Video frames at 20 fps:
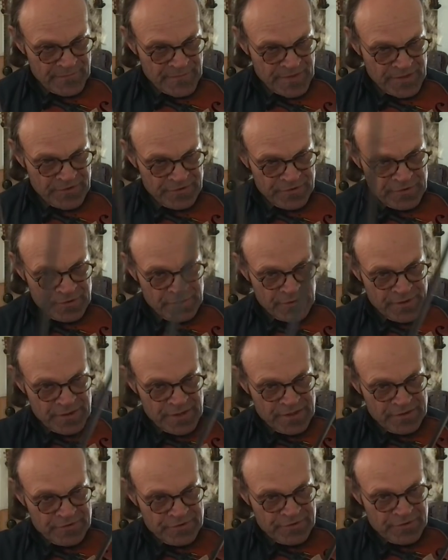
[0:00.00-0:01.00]
So
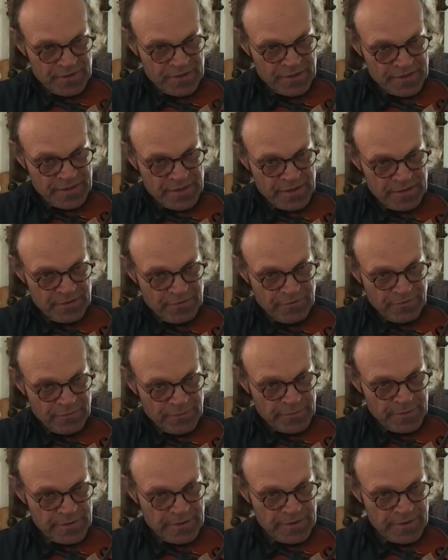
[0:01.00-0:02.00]
that's, again, 3,
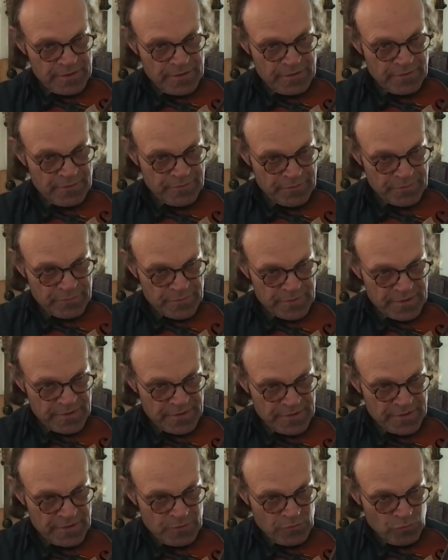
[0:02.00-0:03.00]

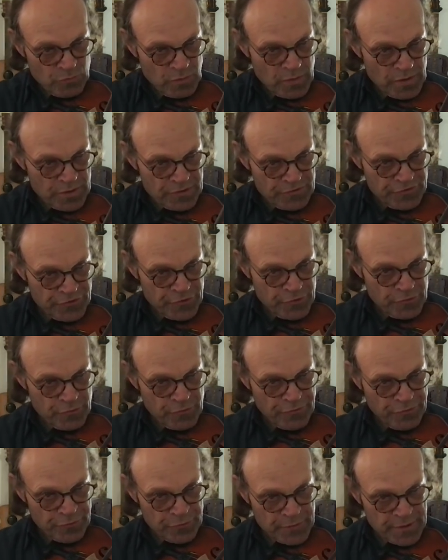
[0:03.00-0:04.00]
3, 1, 2,
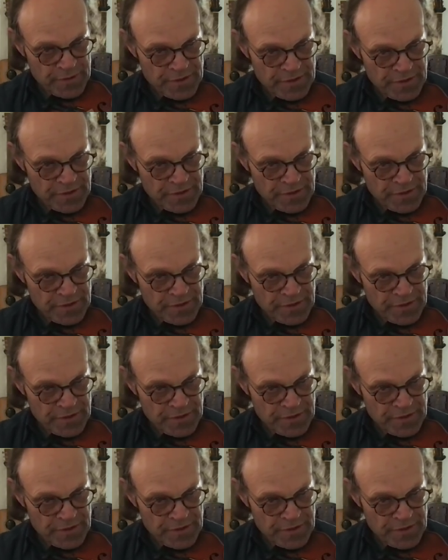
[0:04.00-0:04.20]
3.